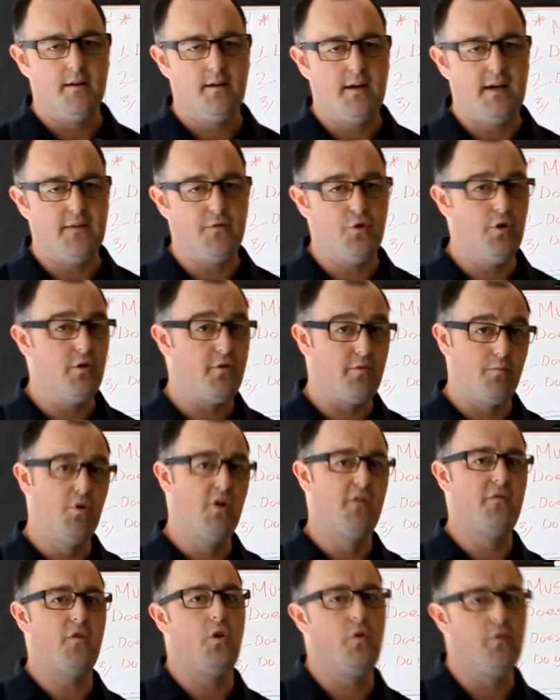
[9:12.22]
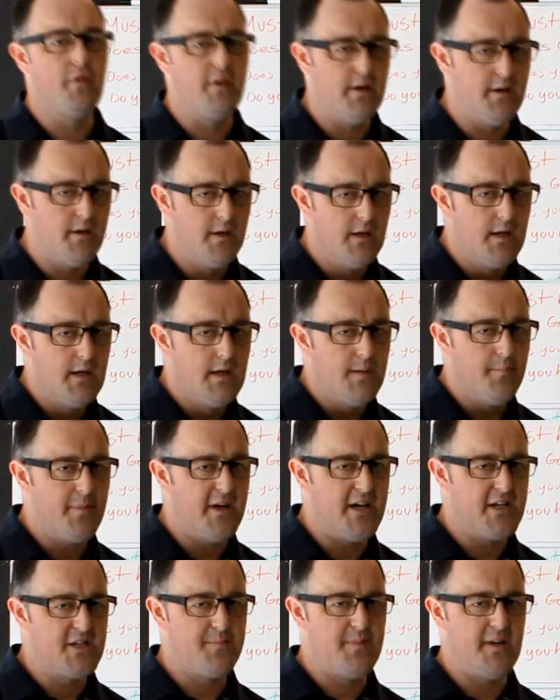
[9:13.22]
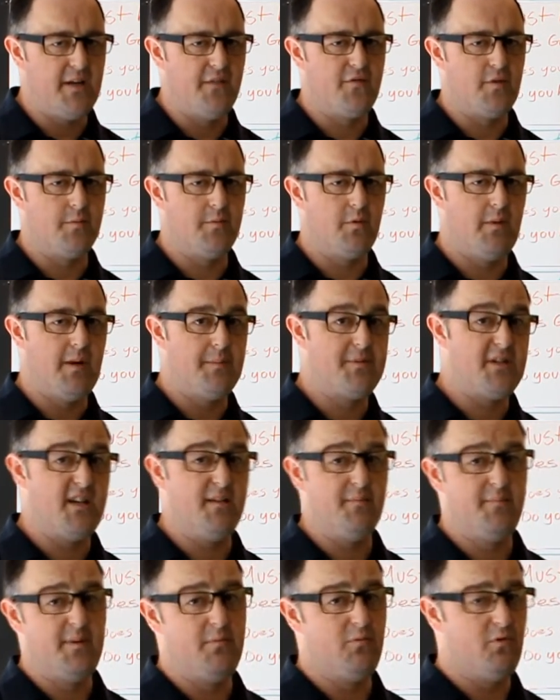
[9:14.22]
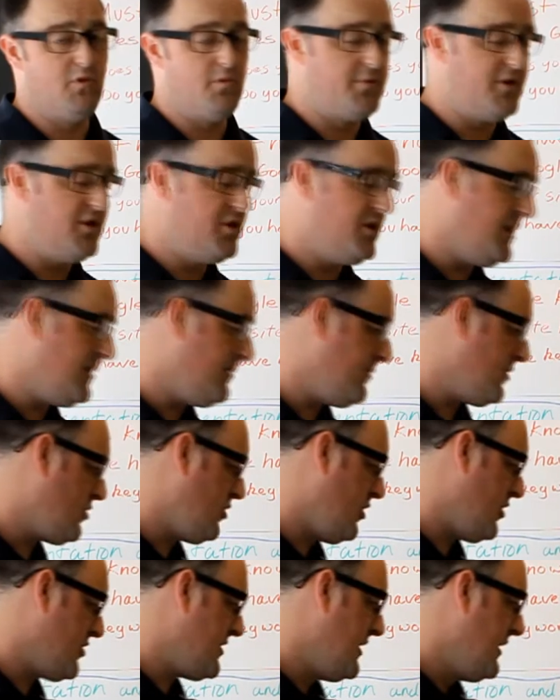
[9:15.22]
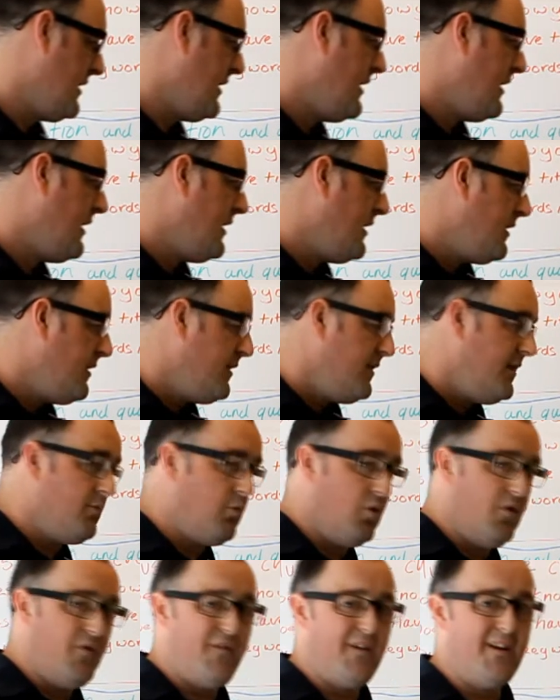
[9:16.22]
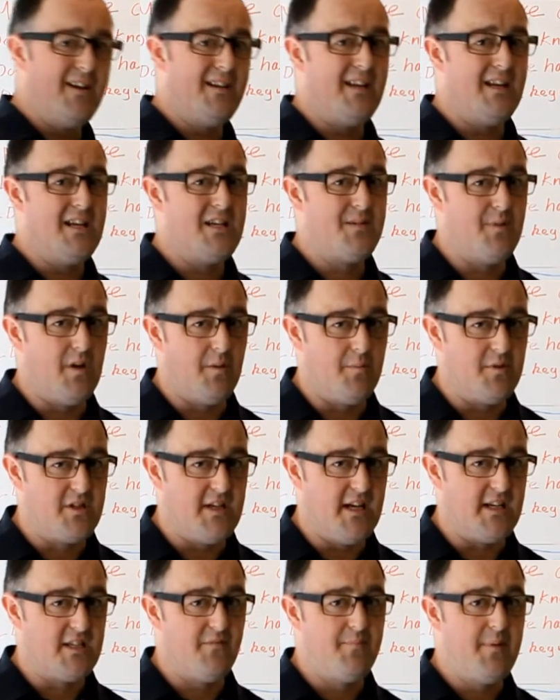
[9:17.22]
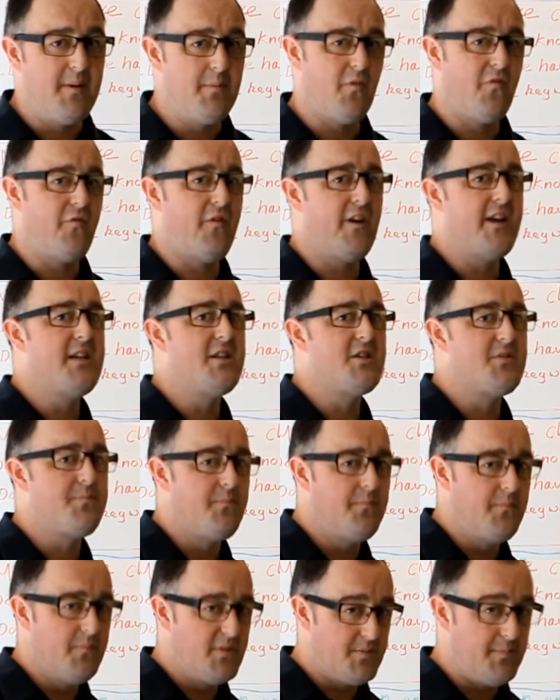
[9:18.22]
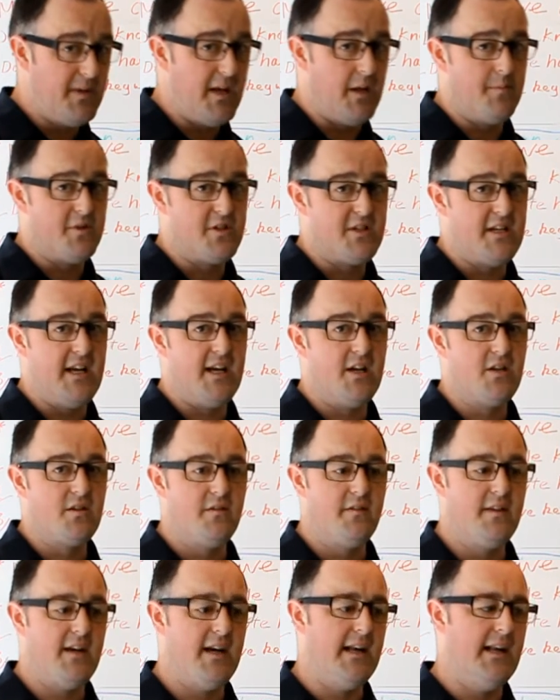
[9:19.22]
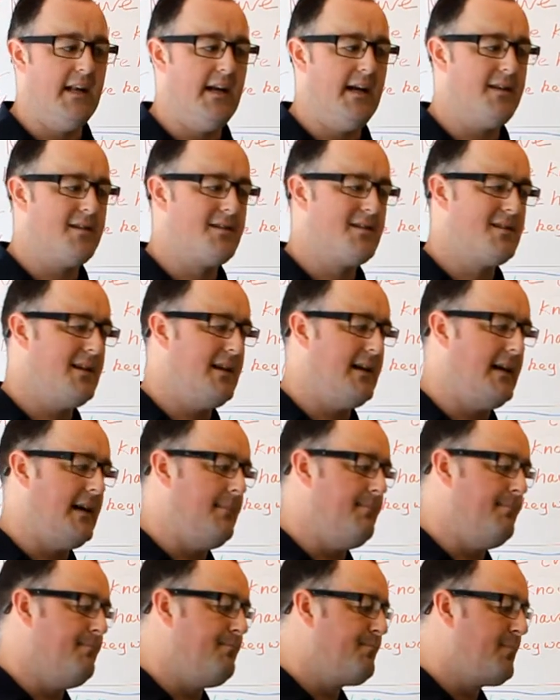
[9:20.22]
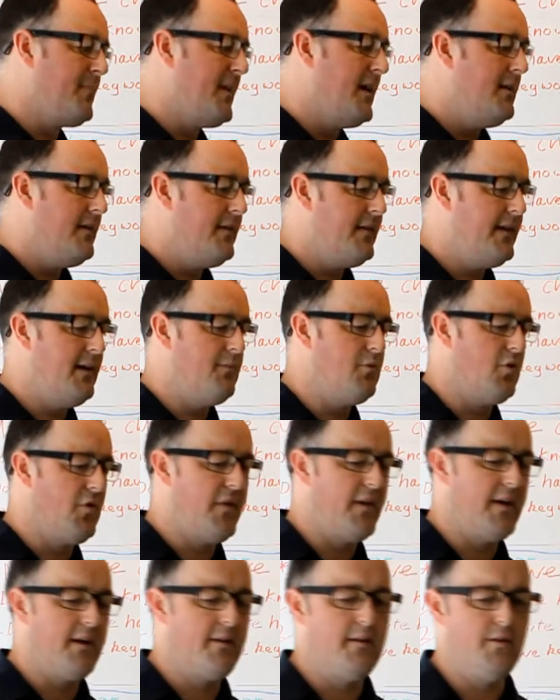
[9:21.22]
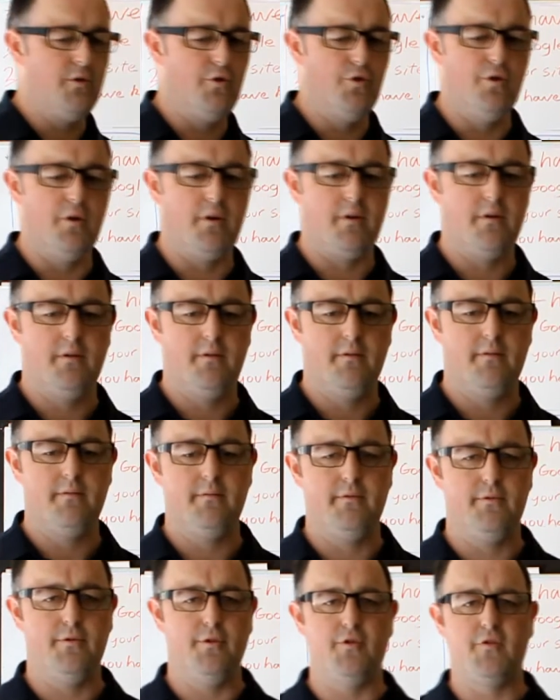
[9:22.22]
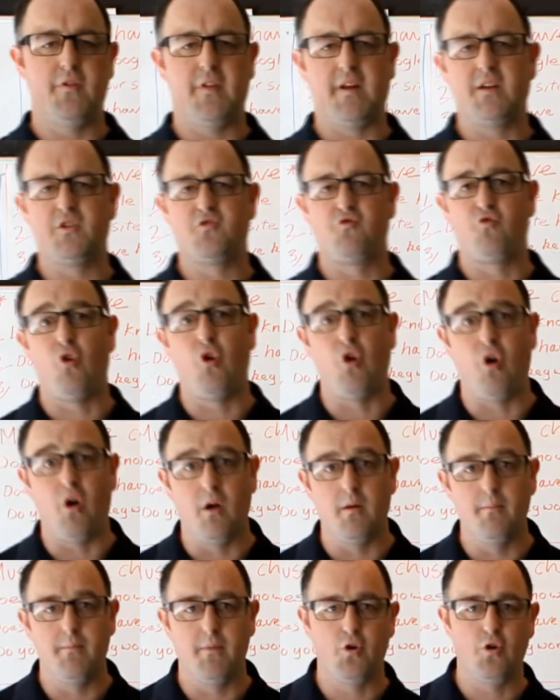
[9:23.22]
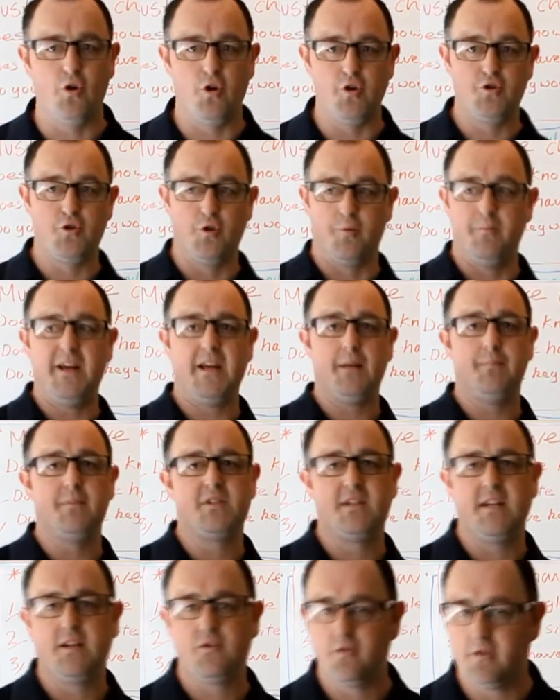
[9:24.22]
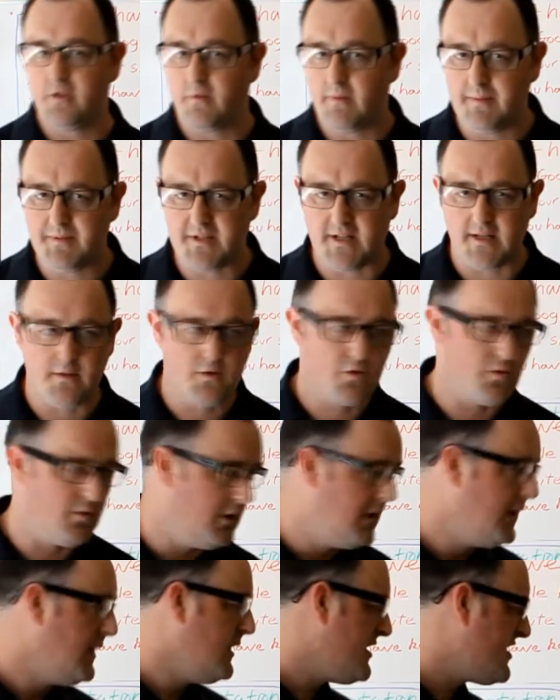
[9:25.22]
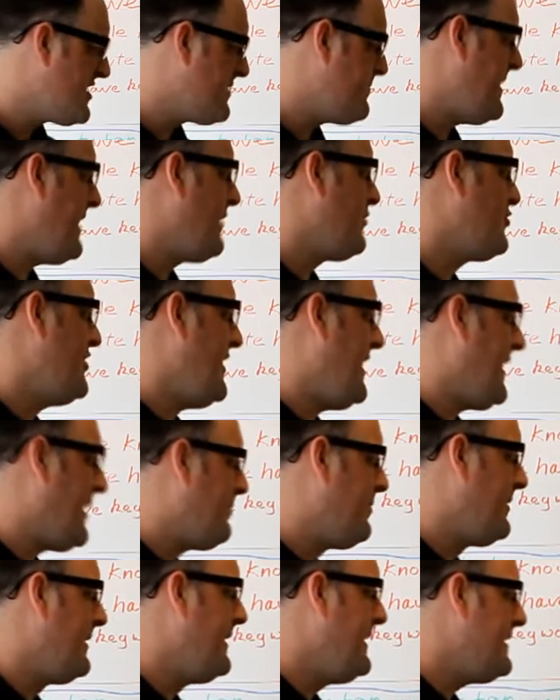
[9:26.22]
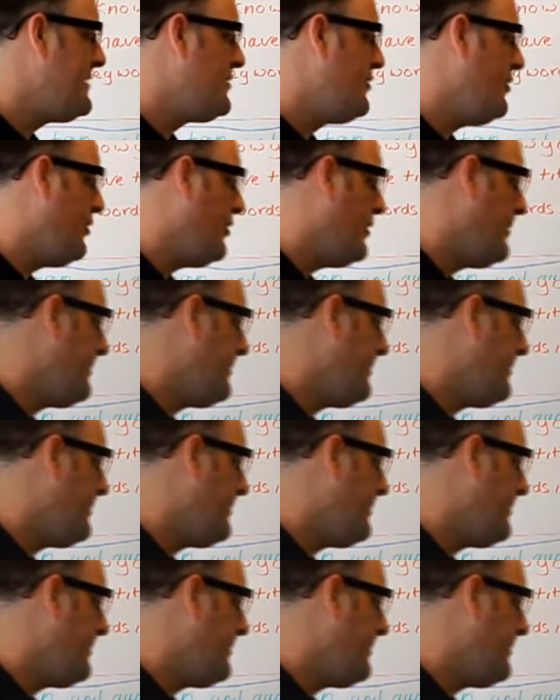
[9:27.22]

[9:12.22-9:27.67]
if you remove all the bad spelling from your website, people will appreciate it because they won't find any spell mistakes. If people find spell mistakes, then it's they will think that you're doing things wrong because you're making mistakes on your website. So spell check, please do.